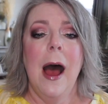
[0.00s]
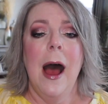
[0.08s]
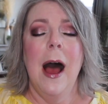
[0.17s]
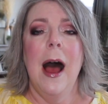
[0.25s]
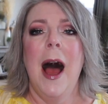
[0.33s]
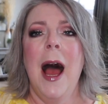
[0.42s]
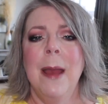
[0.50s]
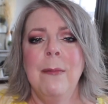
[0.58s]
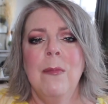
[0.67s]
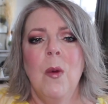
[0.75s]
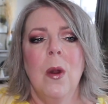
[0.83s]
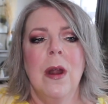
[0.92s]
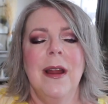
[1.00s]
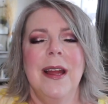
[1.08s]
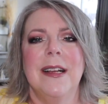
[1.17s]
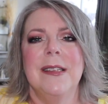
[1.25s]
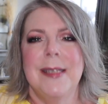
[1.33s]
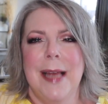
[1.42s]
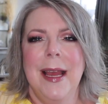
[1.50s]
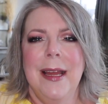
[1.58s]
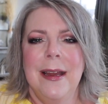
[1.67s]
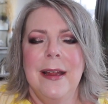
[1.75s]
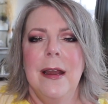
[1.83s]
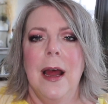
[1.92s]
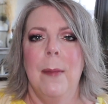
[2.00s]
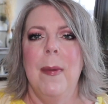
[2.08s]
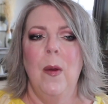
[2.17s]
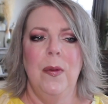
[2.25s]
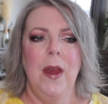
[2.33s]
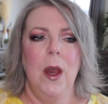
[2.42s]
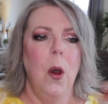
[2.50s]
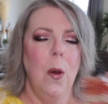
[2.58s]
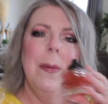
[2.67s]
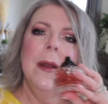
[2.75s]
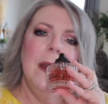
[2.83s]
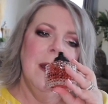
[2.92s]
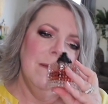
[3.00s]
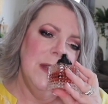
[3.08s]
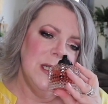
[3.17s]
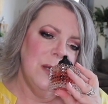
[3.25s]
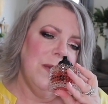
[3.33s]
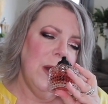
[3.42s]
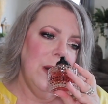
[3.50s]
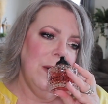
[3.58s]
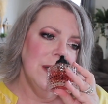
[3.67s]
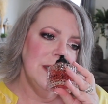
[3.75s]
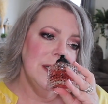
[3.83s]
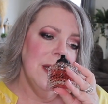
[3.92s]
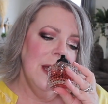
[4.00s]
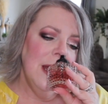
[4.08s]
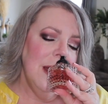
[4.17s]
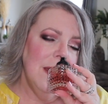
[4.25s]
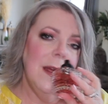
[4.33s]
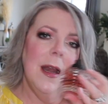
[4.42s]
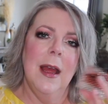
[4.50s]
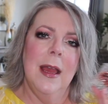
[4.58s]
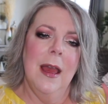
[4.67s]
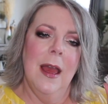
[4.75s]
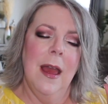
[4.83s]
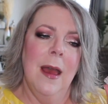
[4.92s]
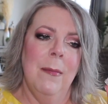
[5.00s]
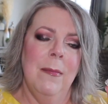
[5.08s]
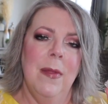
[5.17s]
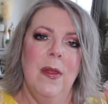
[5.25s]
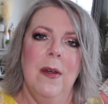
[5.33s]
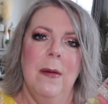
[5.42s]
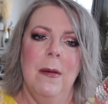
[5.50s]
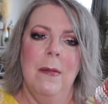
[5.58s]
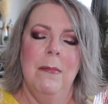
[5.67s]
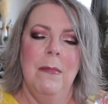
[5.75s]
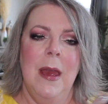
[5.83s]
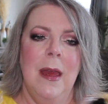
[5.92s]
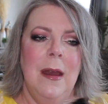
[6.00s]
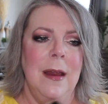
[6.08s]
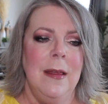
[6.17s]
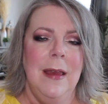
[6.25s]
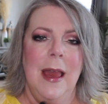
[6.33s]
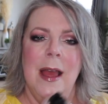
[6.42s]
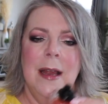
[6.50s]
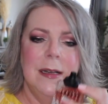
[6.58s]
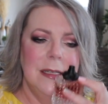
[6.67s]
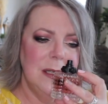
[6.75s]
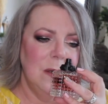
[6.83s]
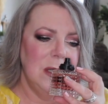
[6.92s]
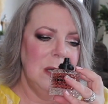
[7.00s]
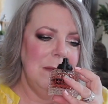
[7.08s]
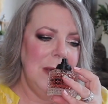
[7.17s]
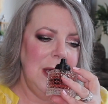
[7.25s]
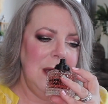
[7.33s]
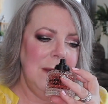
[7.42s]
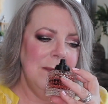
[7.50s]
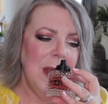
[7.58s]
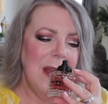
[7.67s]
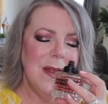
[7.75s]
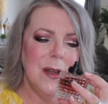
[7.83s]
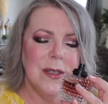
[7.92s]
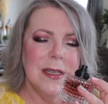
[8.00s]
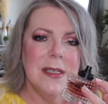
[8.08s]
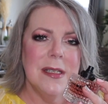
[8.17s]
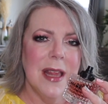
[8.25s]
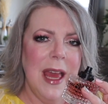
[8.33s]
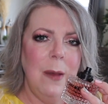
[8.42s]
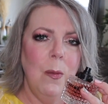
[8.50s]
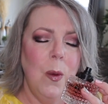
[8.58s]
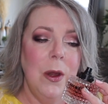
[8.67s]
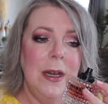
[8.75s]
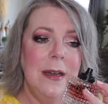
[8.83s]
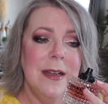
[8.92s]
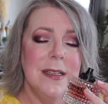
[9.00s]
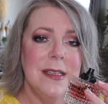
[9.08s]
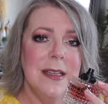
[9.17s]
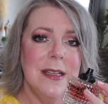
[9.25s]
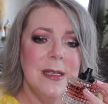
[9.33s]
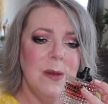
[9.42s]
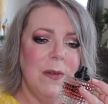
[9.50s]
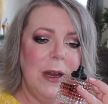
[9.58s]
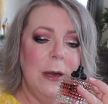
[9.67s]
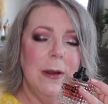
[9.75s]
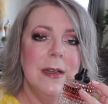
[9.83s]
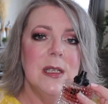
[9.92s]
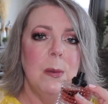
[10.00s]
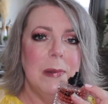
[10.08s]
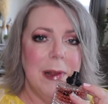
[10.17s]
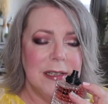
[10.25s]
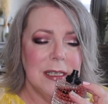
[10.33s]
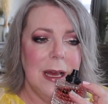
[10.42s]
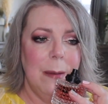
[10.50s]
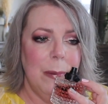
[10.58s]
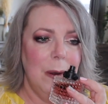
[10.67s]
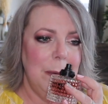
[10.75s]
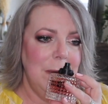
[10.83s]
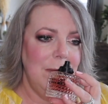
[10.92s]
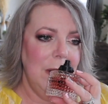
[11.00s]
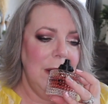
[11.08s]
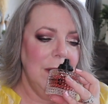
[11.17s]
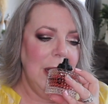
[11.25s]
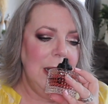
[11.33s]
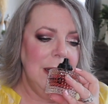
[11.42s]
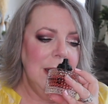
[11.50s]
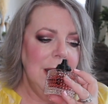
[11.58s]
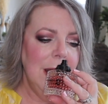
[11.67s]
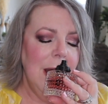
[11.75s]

Uh, I'm more excited about the opening of this fragrance than I am the mid and the end. So to me, there's a slight woodiness in this fragrance plus that bourbon vanilla.